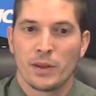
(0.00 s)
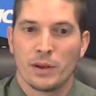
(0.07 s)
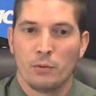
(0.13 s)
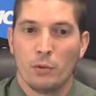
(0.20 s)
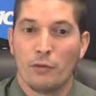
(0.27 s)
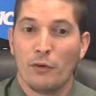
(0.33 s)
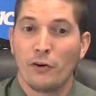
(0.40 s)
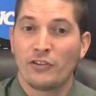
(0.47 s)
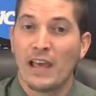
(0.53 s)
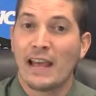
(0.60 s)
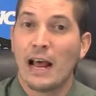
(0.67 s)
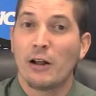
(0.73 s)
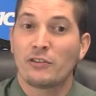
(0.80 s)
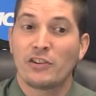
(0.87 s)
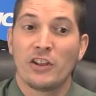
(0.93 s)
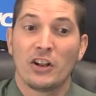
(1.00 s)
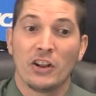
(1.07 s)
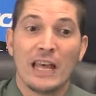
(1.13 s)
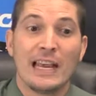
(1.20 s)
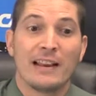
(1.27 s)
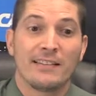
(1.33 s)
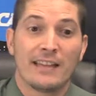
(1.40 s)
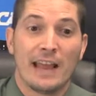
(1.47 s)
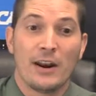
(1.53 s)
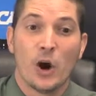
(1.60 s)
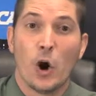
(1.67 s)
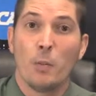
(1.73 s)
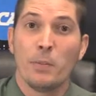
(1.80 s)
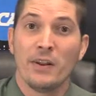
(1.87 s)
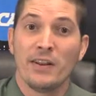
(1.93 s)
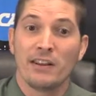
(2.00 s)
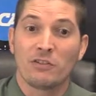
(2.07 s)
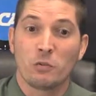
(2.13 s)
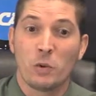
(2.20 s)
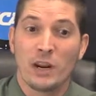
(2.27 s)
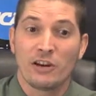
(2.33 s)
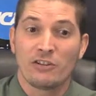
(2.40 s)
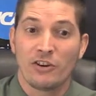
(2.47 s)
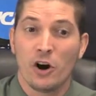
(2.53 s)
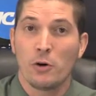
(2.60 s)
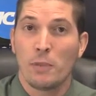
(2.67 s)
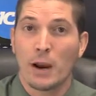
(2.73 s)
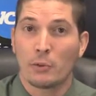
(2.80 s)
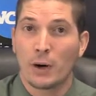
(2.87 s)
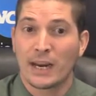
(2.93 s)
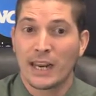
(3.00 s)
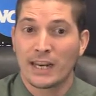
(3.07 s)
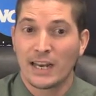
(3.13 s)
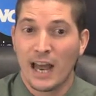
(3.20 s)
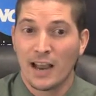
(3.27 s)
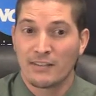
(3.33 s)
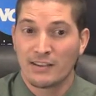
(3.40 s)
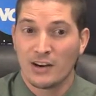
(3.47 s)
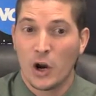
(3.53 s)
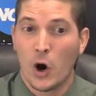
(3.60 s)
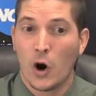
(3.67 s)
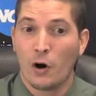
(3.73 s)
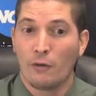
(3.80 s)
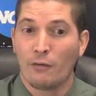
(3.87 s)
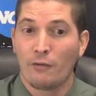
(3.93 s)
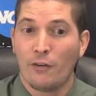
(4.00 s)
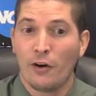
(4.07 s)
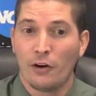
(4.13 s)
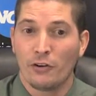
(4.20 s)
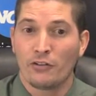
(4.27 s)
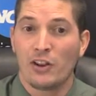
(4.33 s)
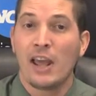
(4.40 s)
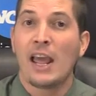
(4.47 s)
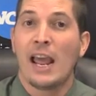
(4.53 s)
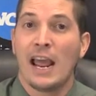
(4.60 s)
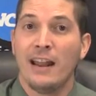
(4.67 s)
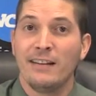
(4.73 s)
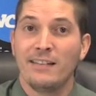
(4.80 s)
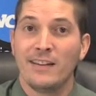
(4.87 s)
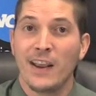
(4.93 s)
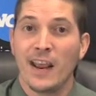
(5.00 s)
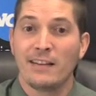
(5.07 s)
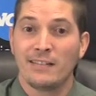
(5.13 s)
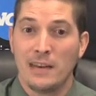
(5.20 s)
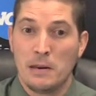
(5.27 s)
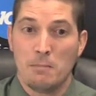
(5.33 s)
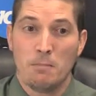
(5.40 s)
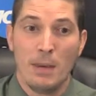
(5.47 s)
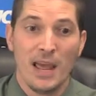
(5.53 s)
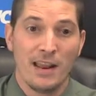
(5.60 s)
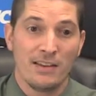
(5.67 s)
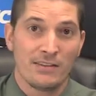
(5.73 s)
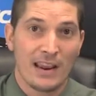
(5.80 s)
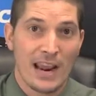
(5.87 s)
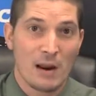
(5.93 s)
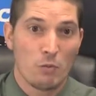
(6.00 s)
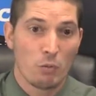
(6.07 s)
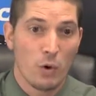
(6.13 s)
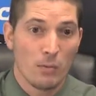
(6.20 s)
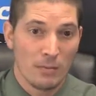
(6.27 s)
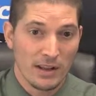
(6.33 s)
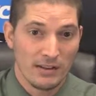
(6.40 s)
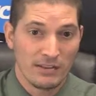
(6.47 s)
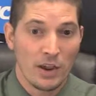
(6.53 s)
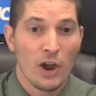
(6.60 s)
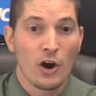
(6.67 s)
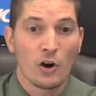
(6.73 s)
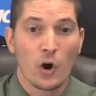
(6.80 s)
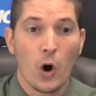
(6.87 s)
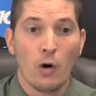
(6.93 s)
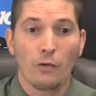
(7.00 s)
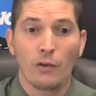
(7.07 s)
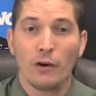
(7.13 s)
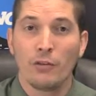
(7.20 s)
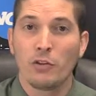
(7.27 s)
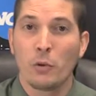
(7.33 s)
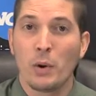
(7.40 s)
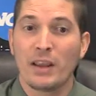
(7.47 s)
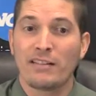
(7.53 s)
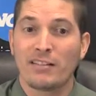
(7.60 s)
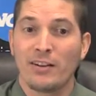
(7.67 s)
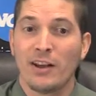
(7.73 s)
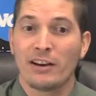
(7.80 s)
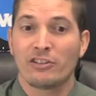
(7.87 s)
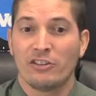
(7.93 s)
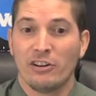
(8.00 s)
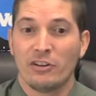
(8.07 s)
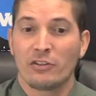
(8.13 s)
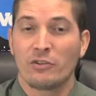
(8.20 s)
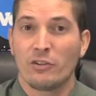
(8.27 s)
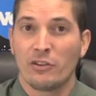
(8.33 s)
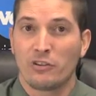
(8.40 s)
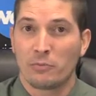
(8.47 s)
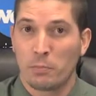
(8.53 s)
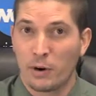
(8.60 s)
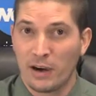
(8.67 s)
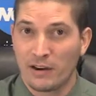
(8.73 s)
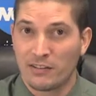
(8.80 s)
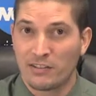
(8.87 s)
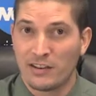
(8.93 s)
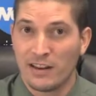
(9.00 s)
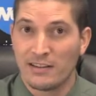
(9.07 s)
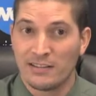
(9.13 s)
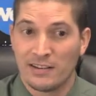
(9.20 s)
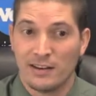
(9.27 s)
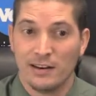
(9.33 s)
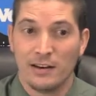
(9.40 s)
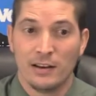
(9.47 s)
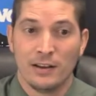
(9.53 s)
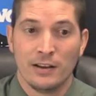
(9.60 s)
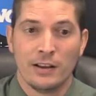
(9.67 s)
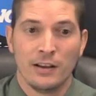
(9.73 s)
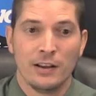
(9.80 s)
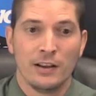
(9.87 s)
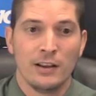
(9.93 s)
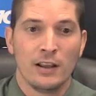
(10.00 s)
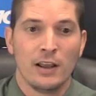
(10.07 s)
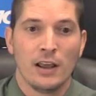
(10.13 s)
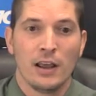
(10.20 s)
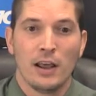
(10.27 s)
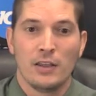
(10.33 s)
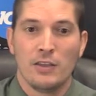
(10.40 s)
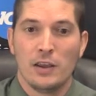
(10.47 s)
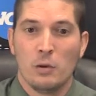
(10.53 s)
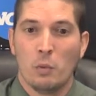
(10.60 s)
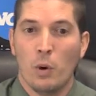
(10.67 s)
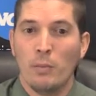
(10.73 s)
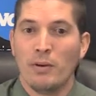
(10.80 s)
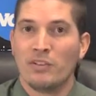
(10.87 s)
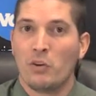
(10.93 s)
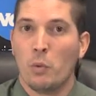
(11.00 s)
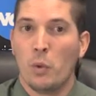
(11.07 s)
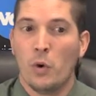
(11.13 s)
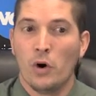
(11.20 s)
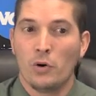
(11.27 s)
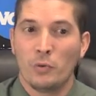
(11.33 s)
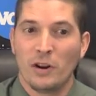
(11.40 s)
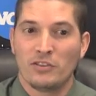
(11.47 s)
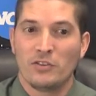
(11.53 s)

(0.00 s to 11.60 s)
We'll first head out to the links and open this week's show by recognizing our first NCAC men's and women's Golfer of the Week selections for the spring season. The Women's Award went